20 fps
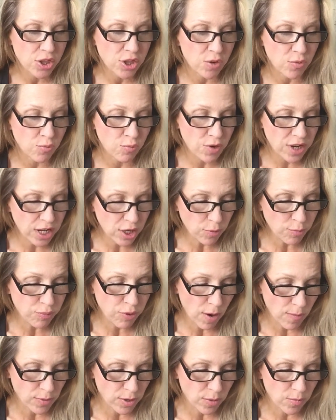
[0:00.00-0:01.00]
The real
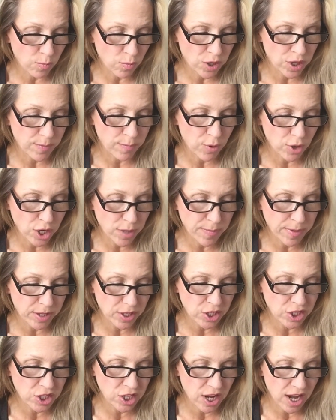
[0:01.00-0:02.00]
problem with the
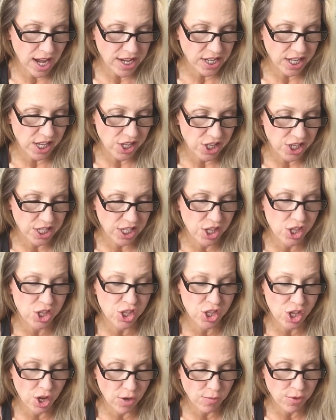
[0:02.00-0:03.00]
bodybuilder diet is it is
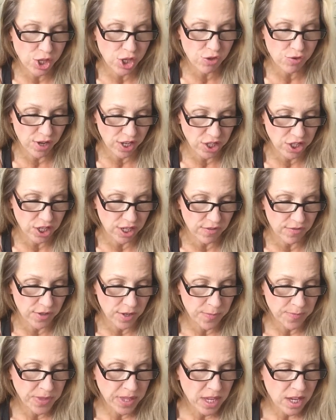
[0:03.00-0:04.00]
so restrictive.
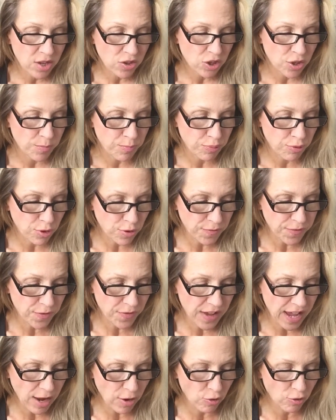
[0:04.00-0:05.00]
The proof
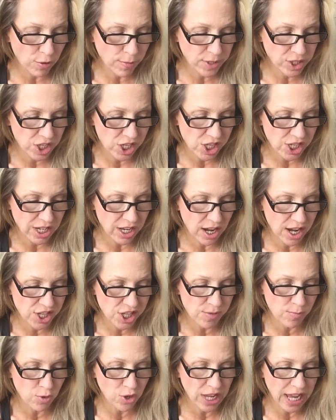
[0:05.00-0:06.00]
of how grim it is
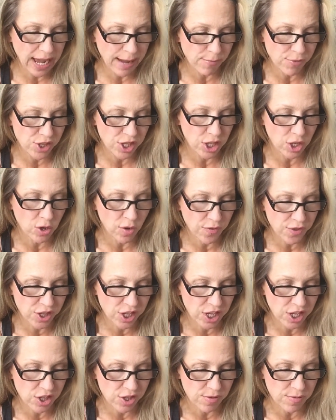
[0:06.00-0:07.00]
lies in what happens in the
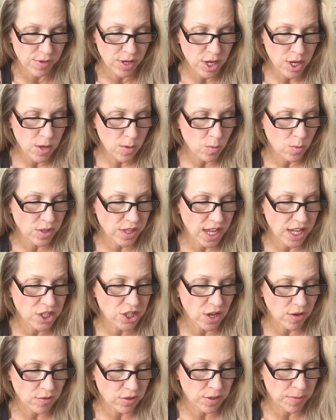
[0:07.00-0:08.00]
off-season when they
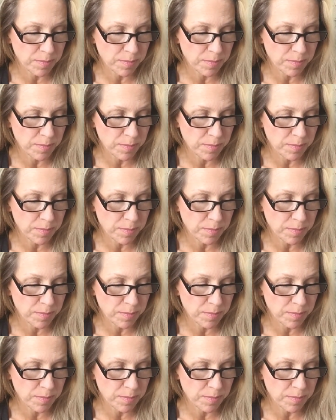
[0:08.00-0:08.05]
don't